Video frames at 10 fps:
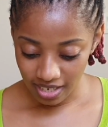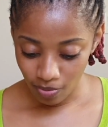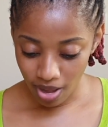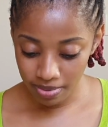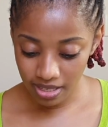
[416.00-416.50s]

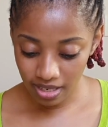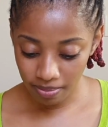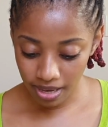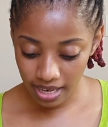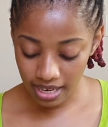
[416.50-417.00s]
Why we stand up
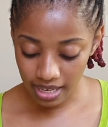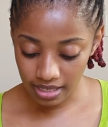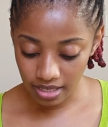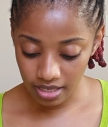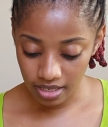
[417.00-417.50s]
like
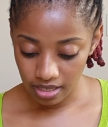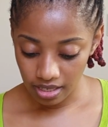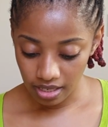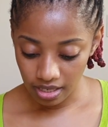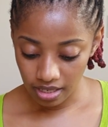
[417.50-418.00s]
that?
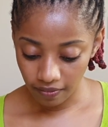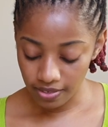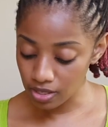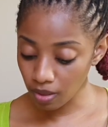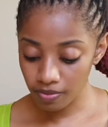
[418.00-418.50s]
For
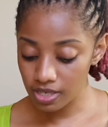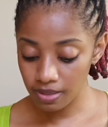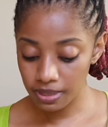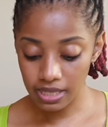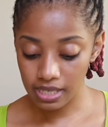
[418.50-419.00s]
some reason,
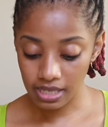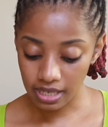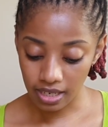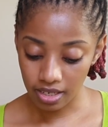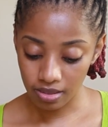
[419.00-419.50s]
the things are
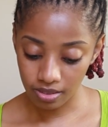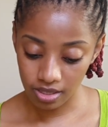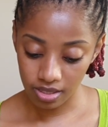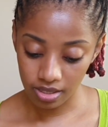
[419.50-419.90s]
that cute.